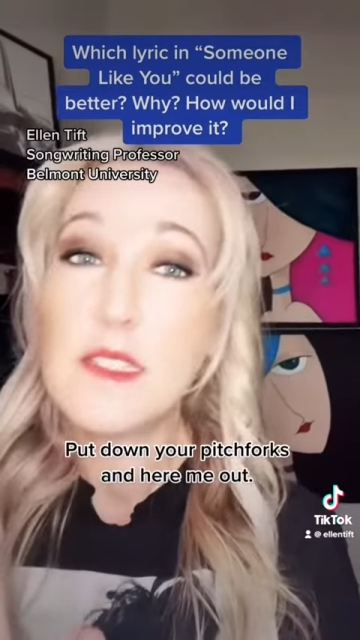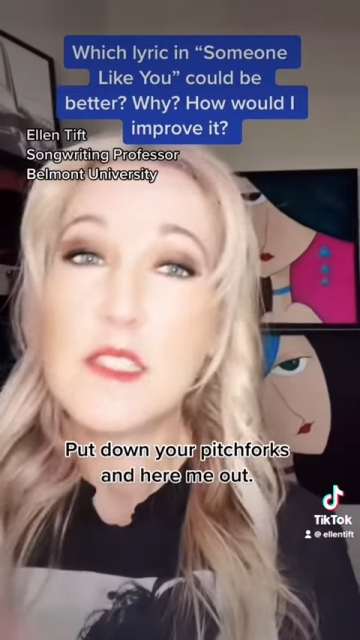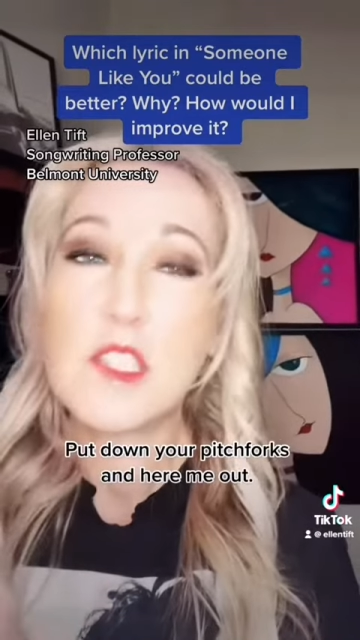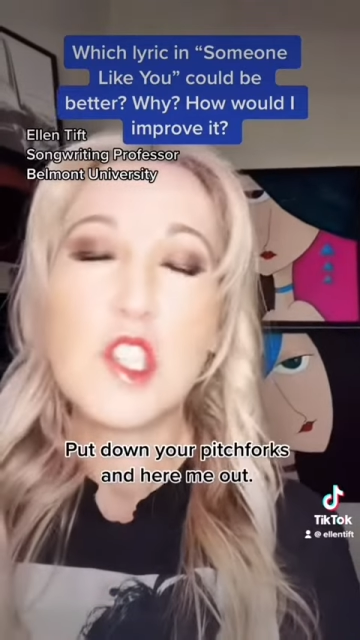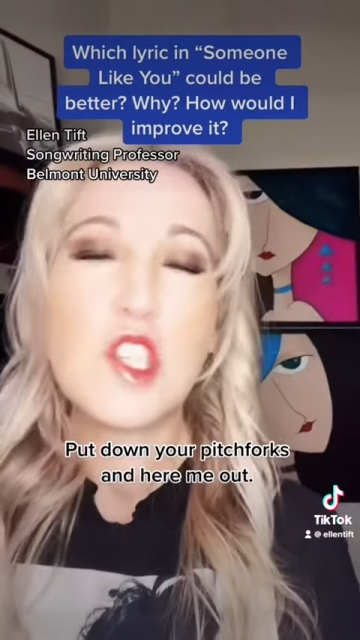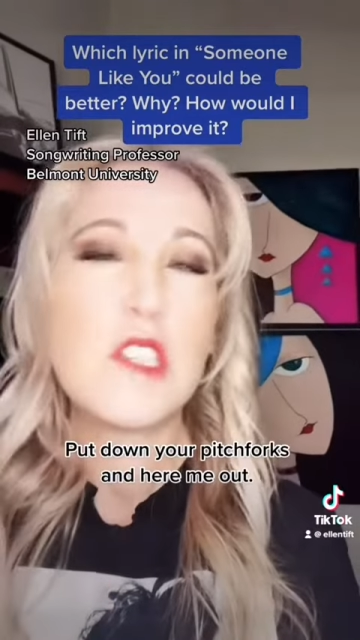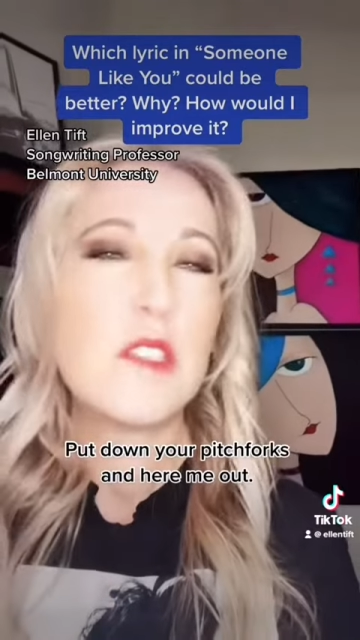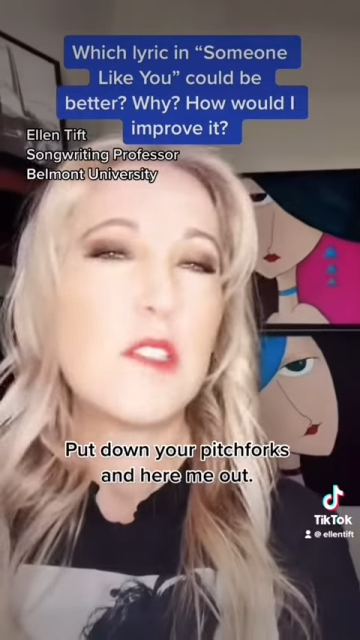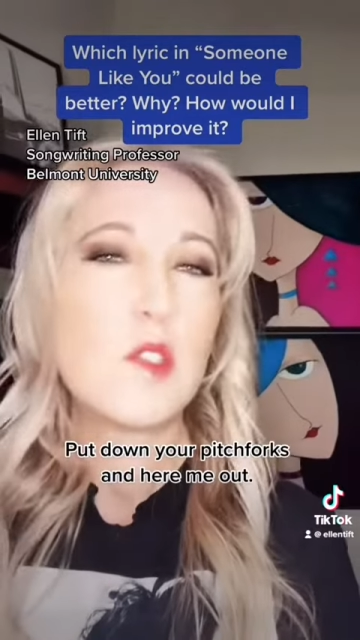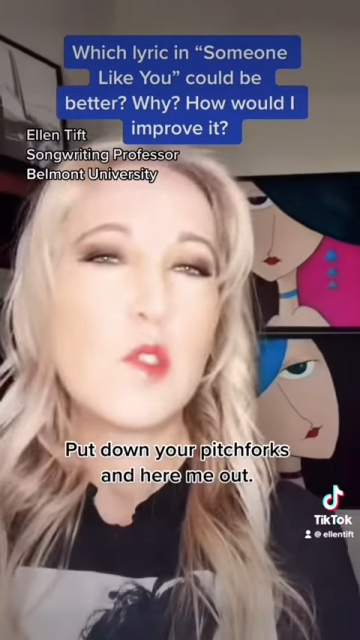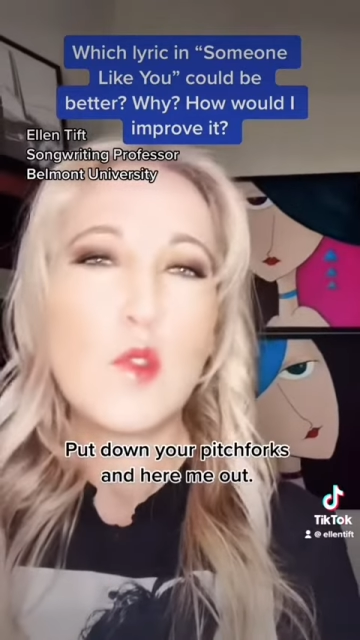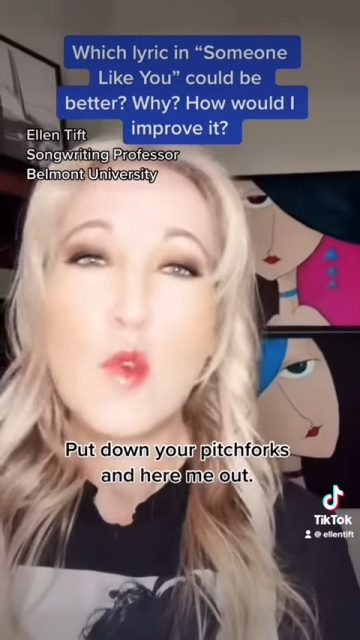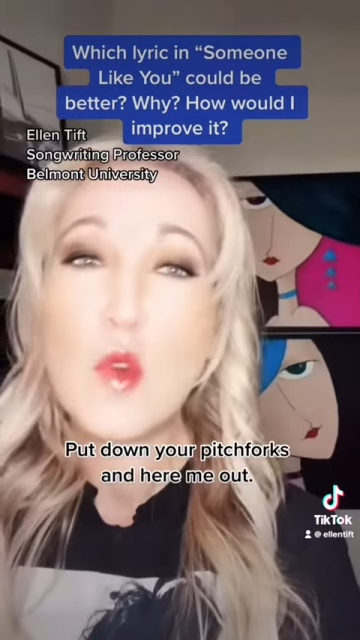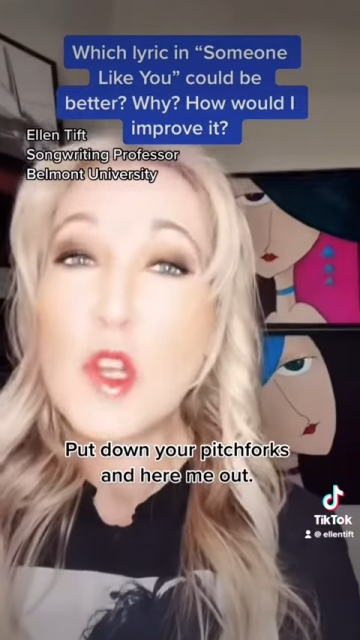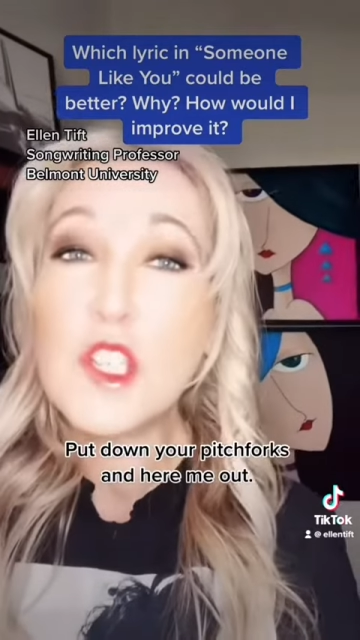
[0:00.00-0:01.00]
She's
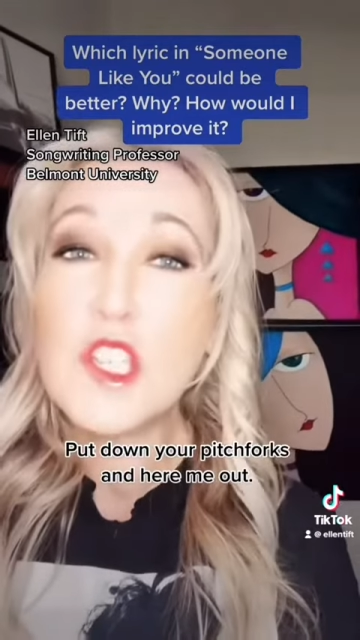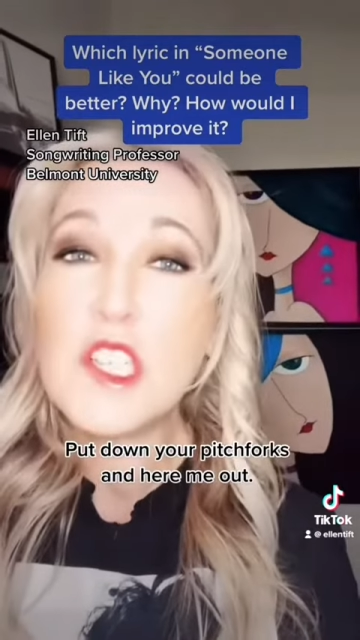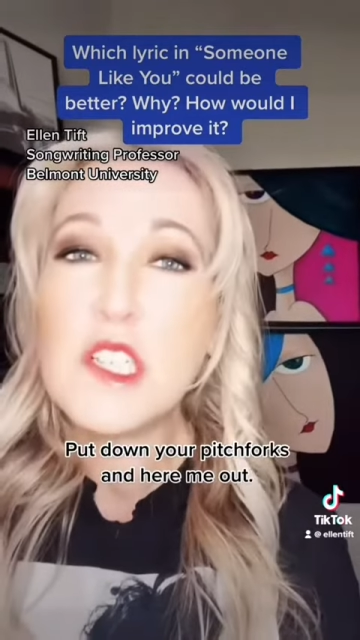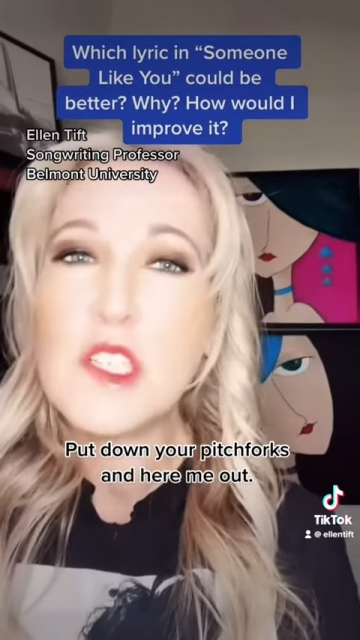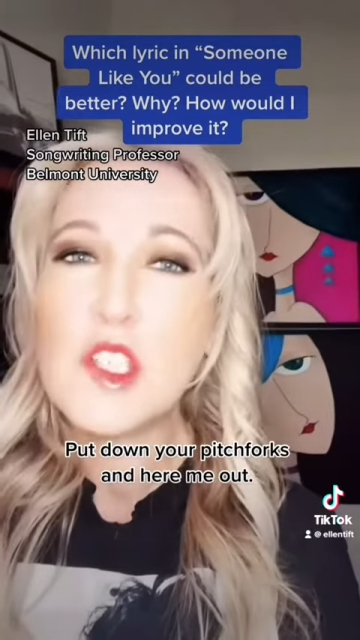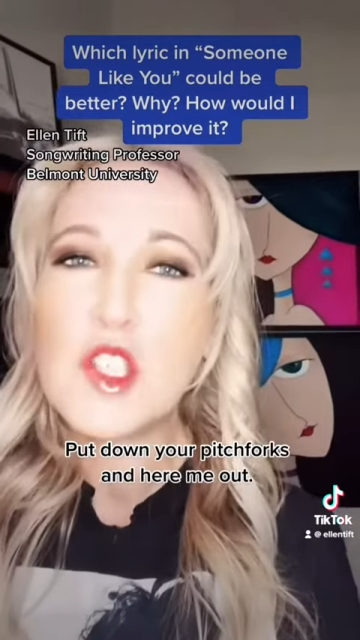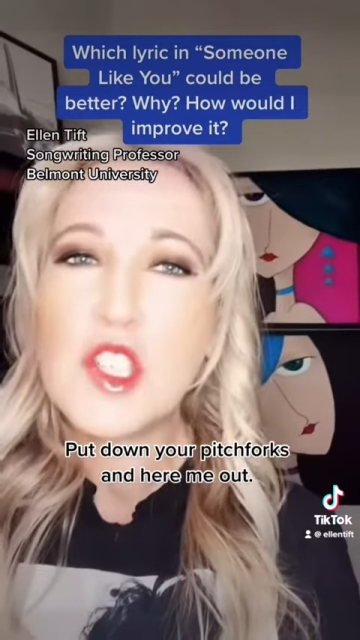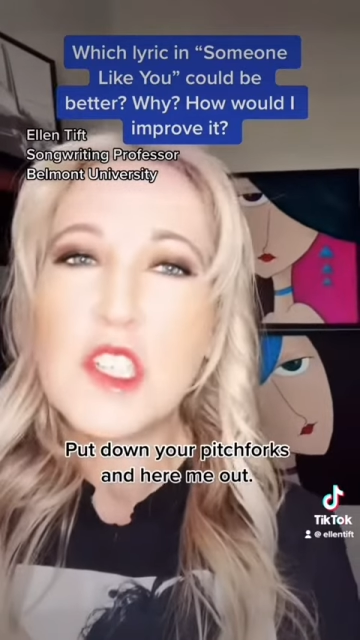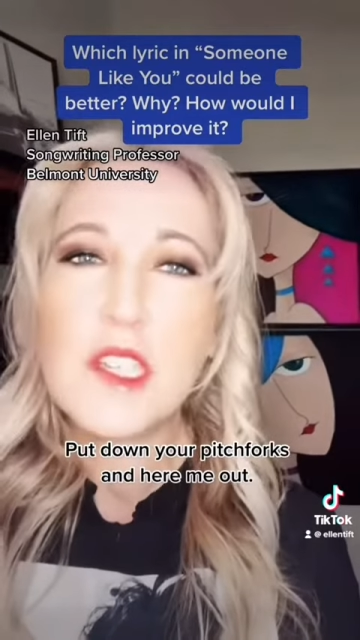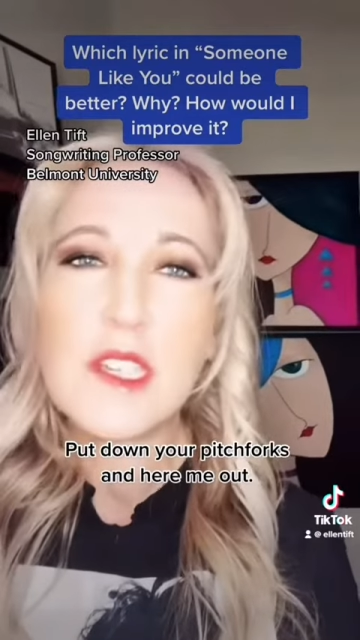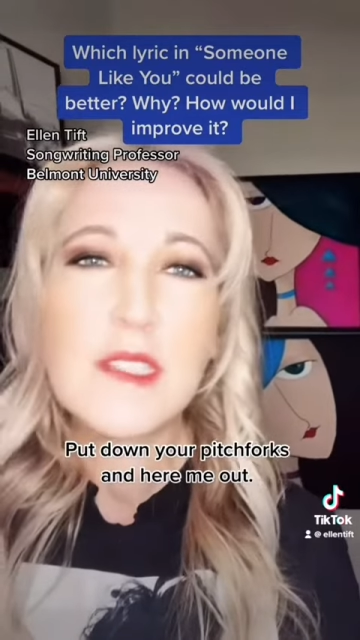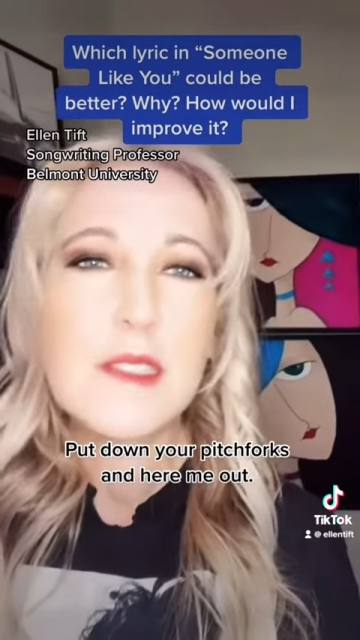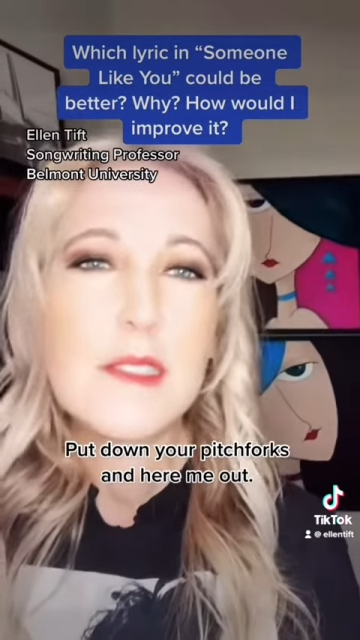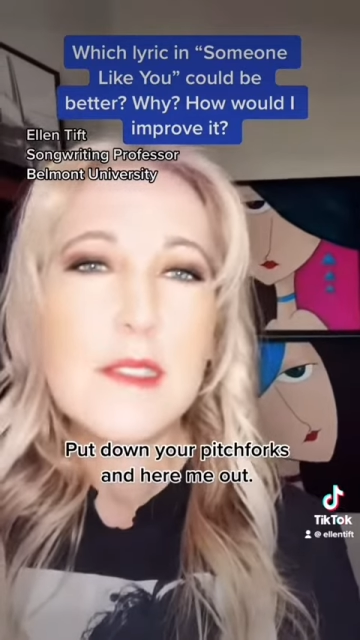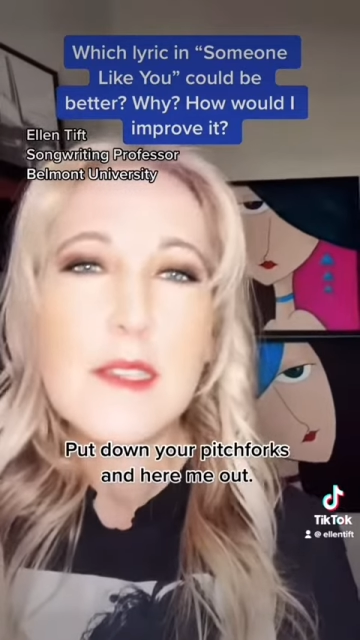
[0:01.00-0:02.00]
gorgeous. She can
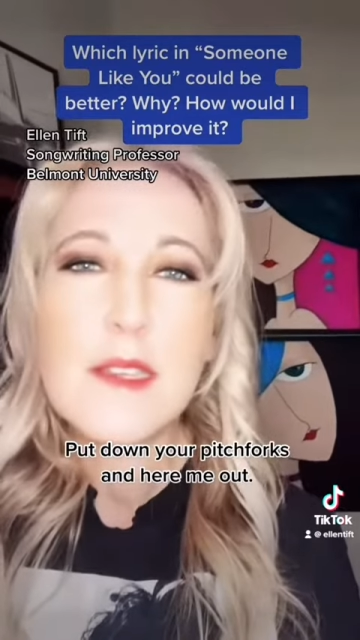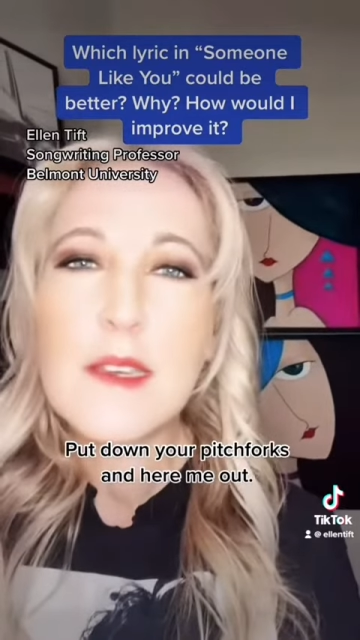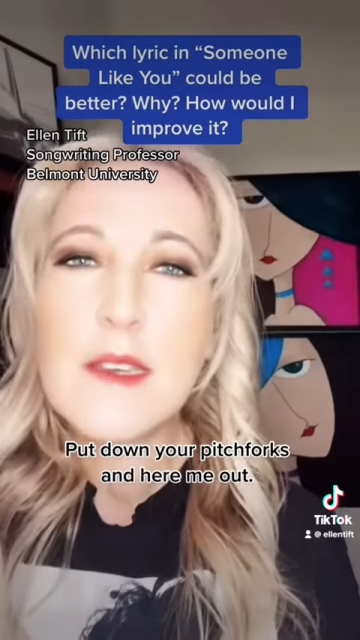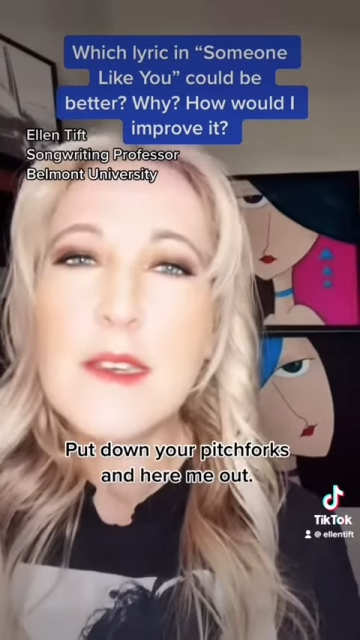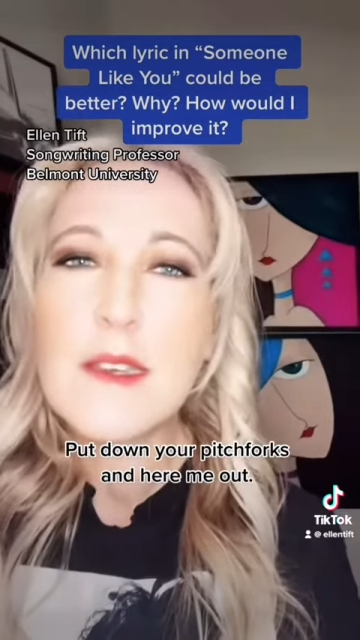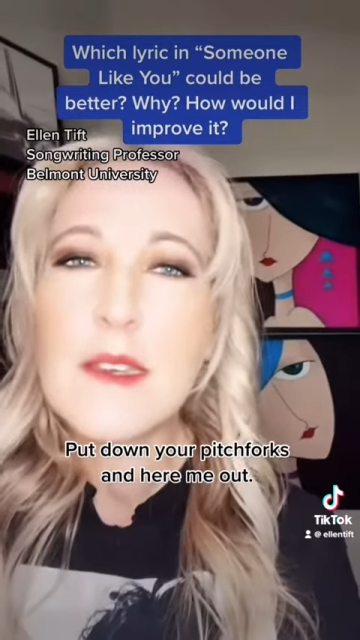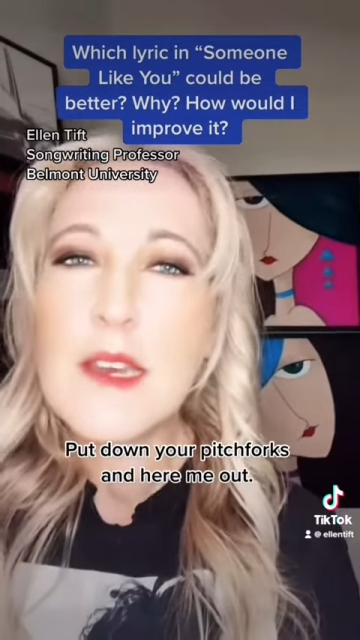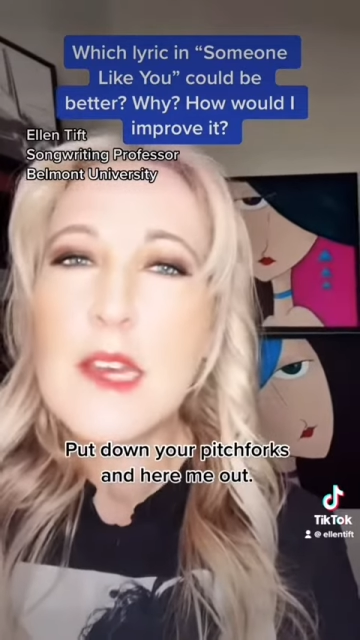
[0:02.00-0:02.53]
sing.